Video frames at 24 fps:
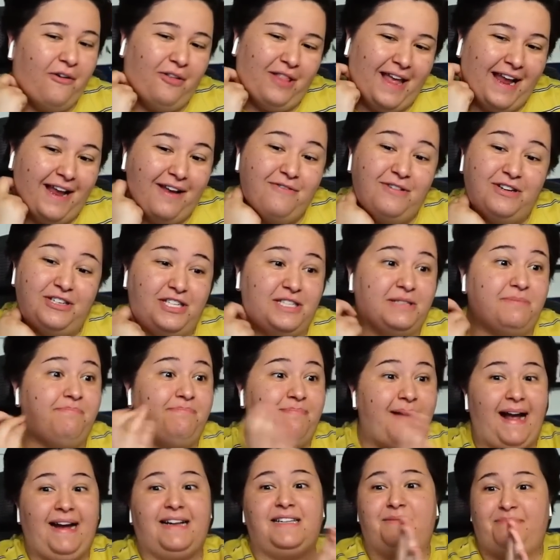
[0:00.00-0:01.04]
like it was just
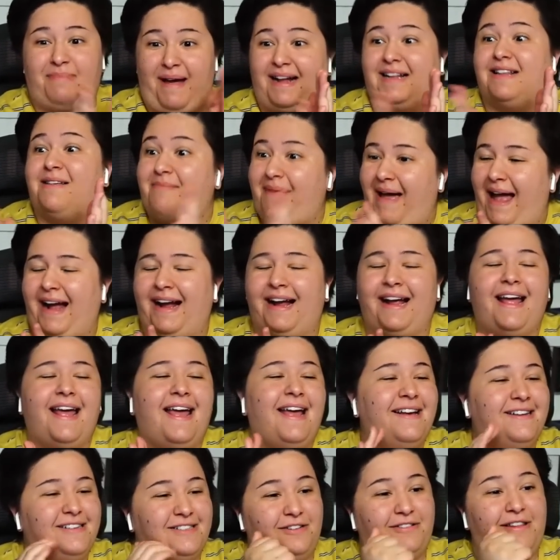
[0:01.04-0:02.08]
back to back to back.
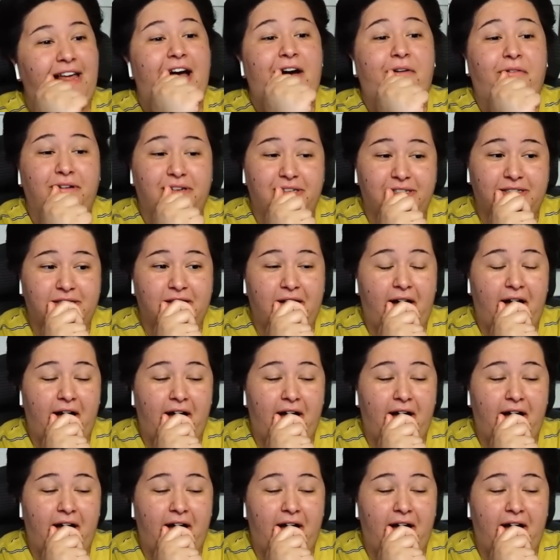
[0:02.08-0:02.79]
So that was